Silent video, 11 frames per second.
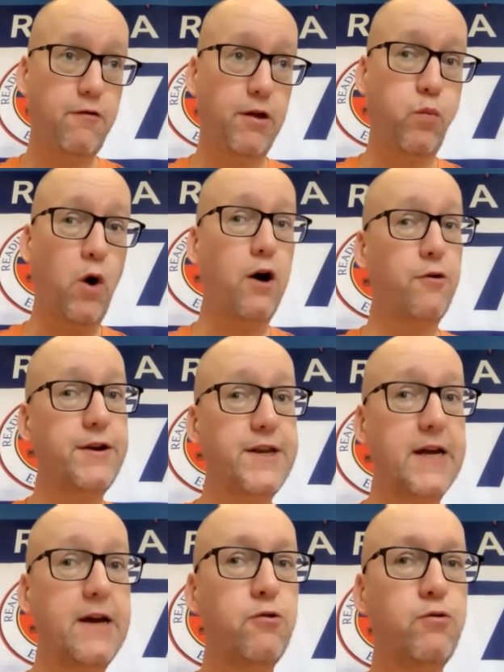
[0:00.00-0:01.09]
Chris Wilder
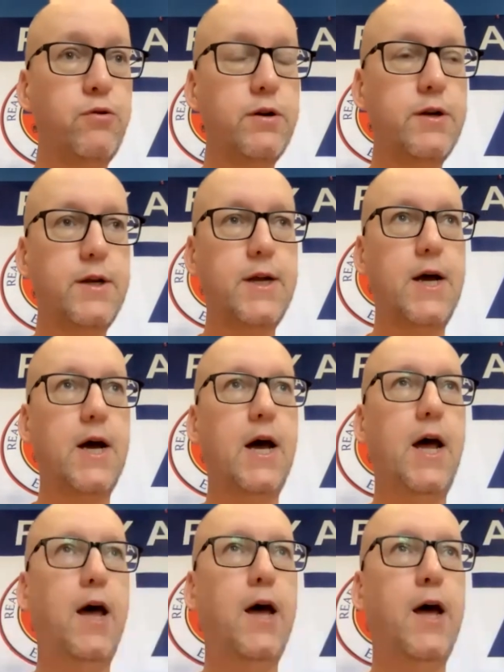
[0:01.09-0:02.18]
deal.
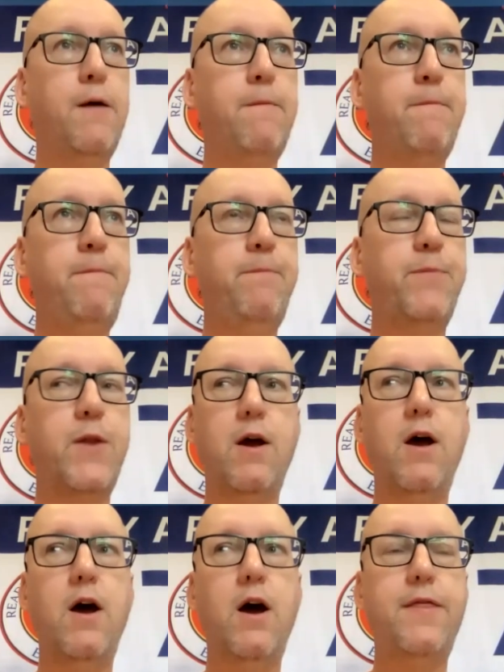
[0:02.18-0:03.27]
And
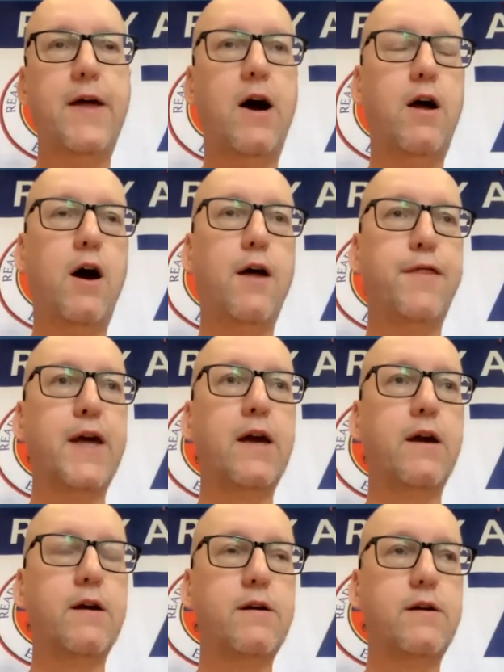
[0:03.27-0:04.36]
I
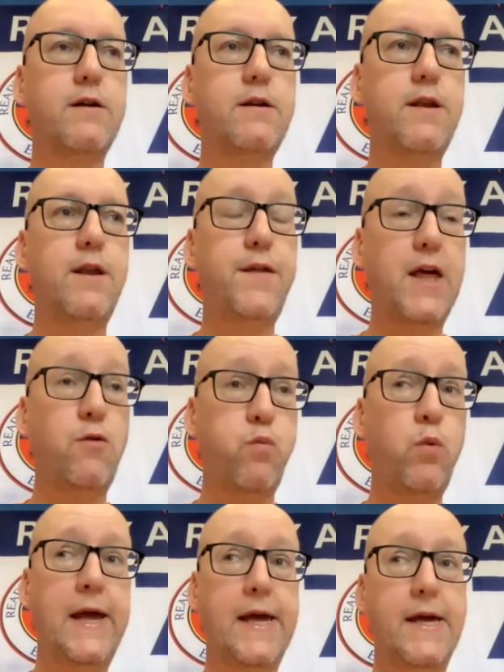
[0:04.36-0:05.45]
think this
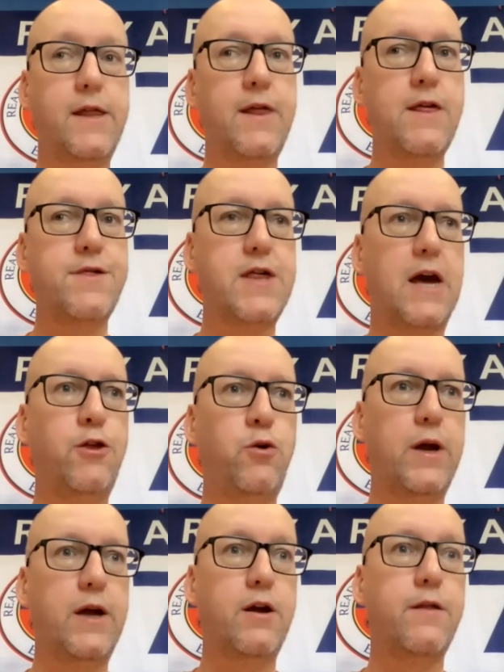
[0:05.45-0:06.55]
week there's
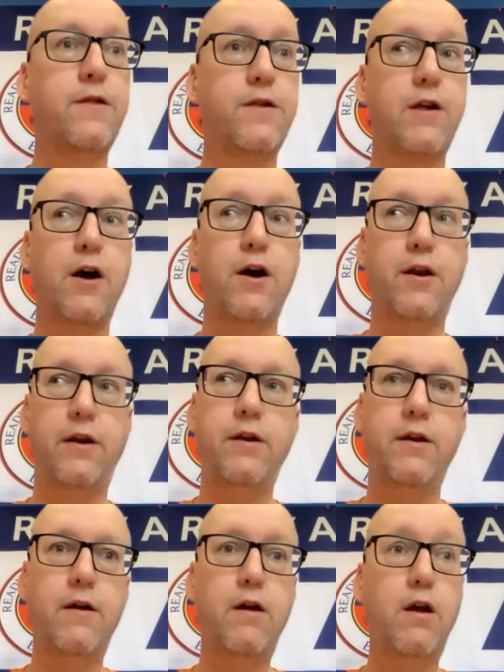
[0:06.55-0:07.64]
genuine concern
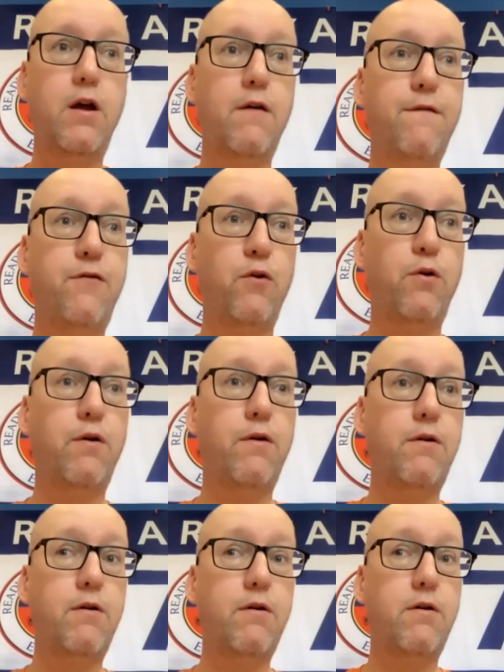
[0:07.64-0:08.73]
for
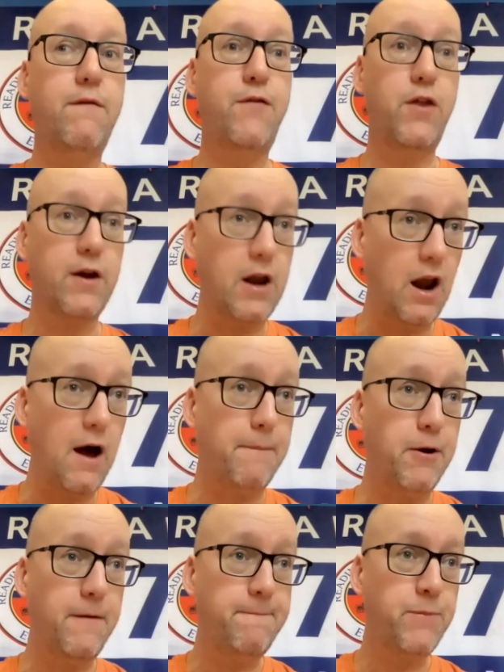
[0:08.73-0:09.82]
the
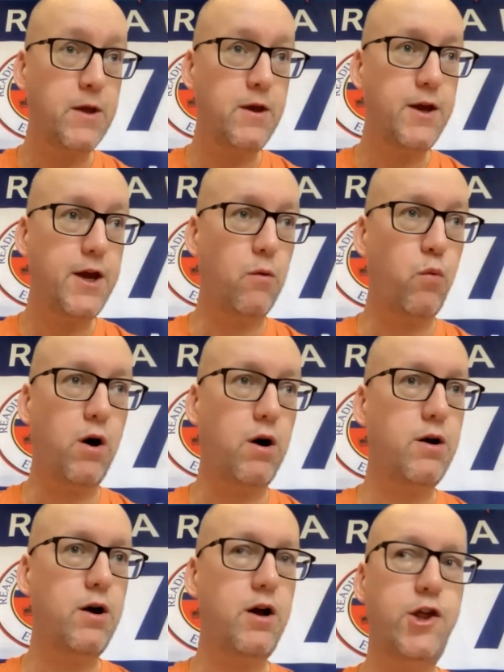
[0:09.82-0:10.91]
club. What
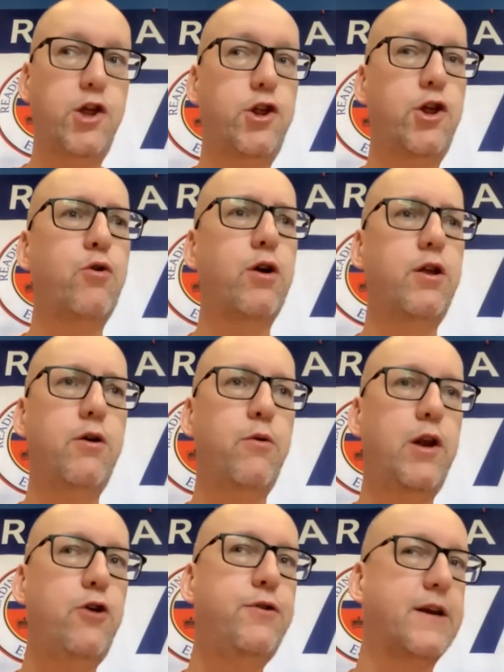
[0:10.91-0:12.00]
you
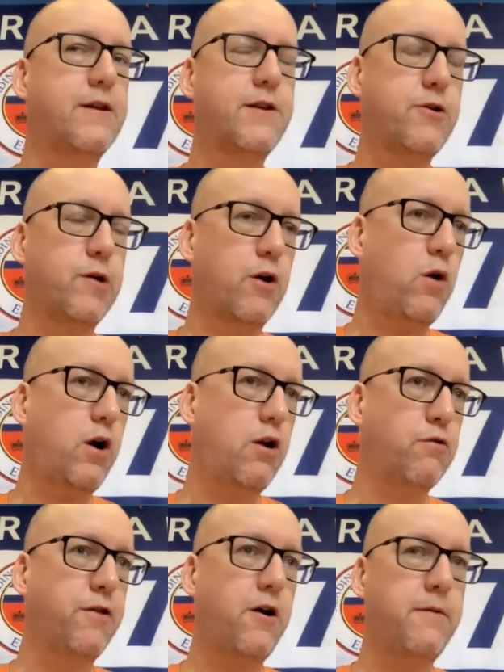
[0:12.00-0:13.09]
alluded to it quite a
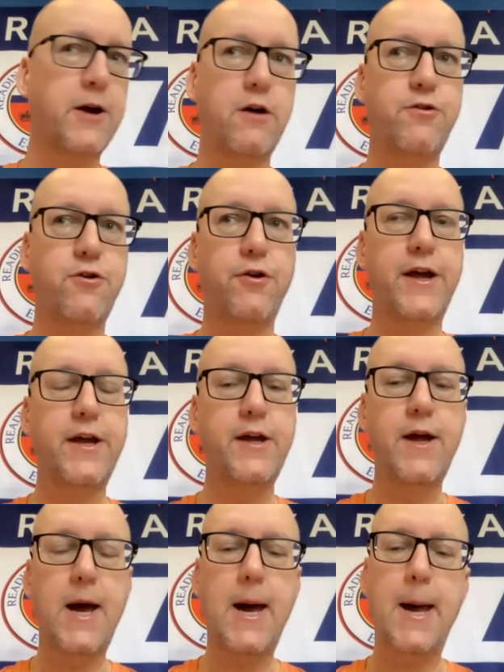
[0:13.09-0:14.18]
long time ago, Johnny.
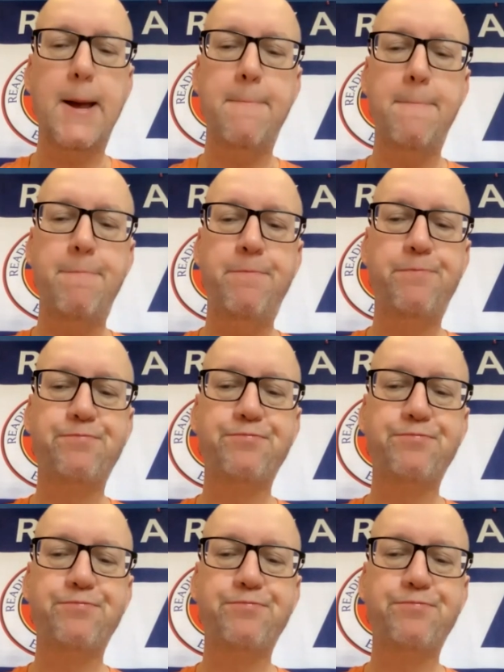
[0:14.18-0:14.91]
And